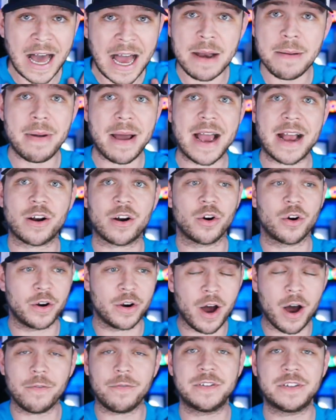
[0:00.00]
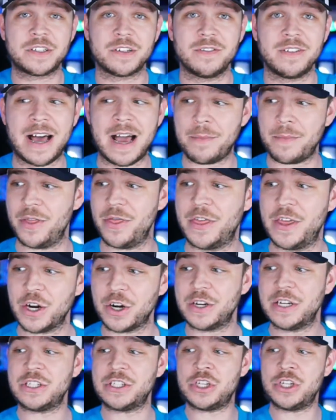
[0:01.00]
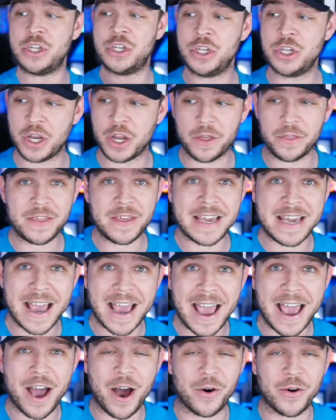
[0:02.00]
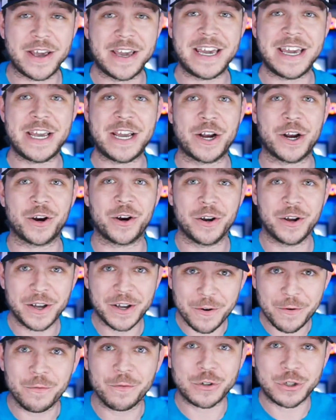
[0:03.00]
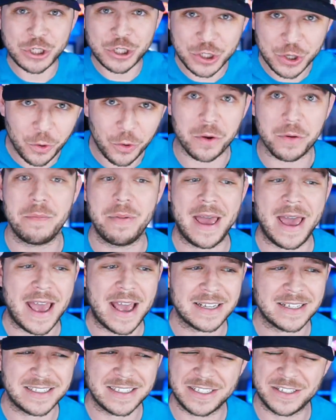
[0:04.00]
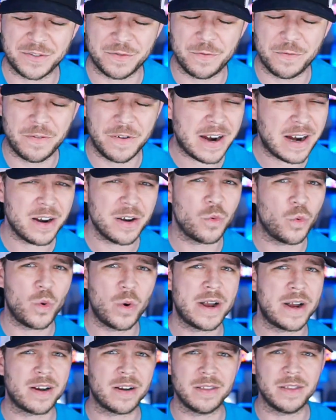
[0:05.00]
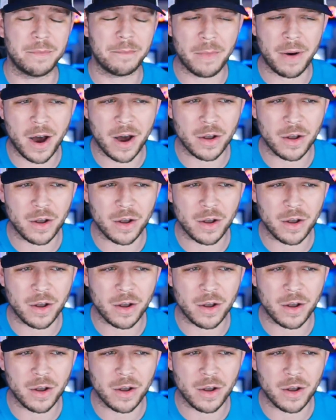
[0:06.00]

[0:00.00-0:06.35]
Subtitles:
linebacker or an offensive lineman. There is nothing out here for shoulder pads. It's very weird. The